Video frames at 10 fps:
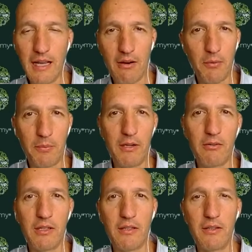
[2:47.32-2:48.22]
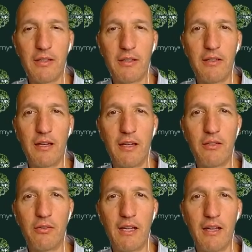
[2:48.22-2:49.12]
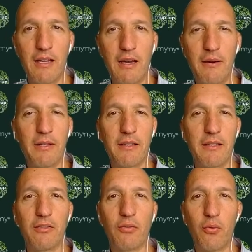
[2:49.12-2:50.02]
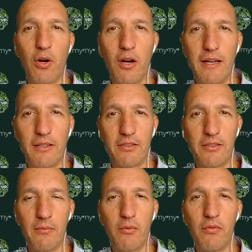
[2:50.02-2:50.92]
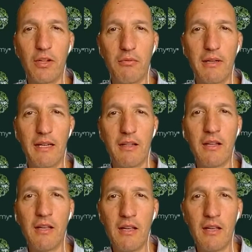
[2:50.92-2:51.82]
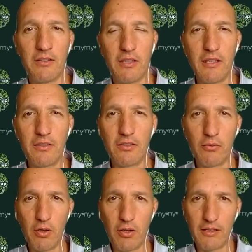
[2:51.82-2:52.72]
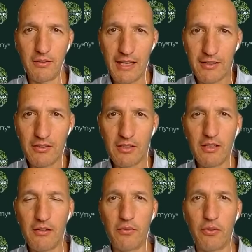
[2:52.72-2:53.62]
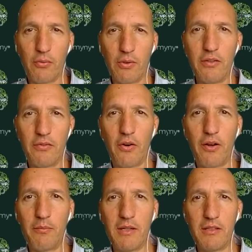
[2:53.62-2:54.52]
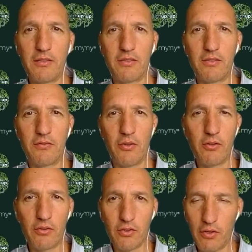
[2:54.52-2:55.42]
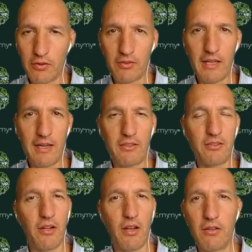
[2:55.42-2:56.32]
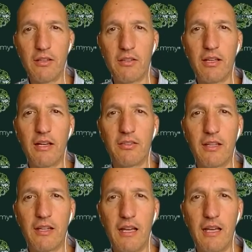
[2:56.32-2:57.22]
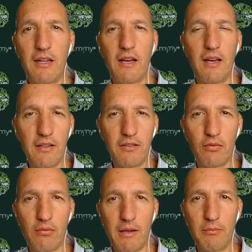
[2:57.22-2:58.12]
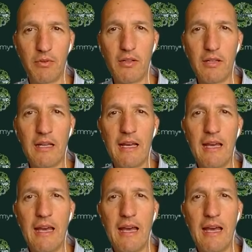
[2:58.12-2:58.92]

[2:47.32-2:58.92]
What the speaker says: in an hour period, you're getting up at least twice and moving around. So yes, you work intensely for 25 minutes, focused on the task and only the task at hand, uninterrupted.